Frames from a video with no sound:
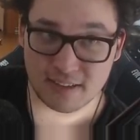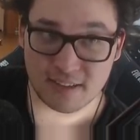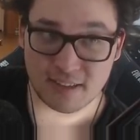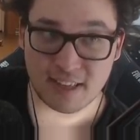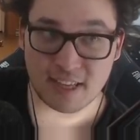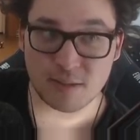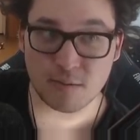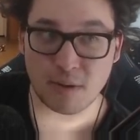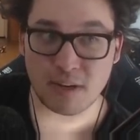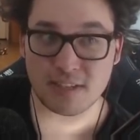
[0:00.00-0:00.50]
and
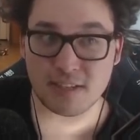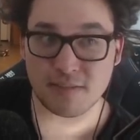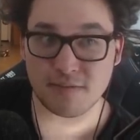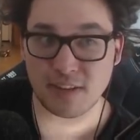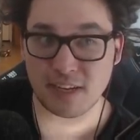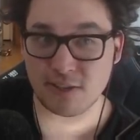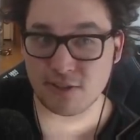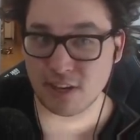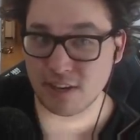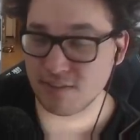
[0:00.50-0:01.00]
that's why stuff
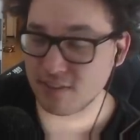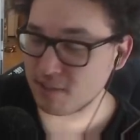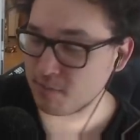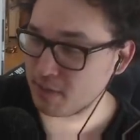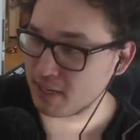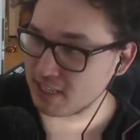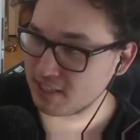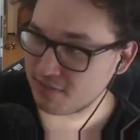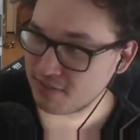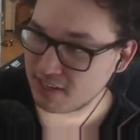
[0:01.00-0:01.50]
like Draven's
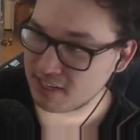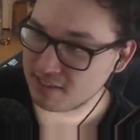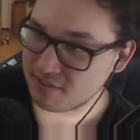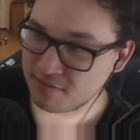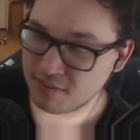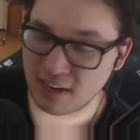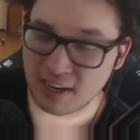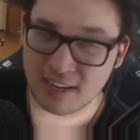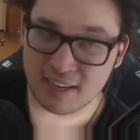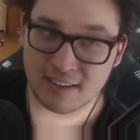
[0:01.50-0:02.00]
Biggest Fan is
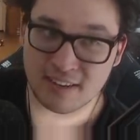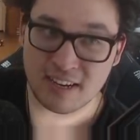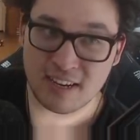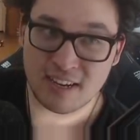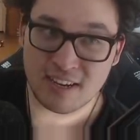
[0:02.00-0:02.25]
fine,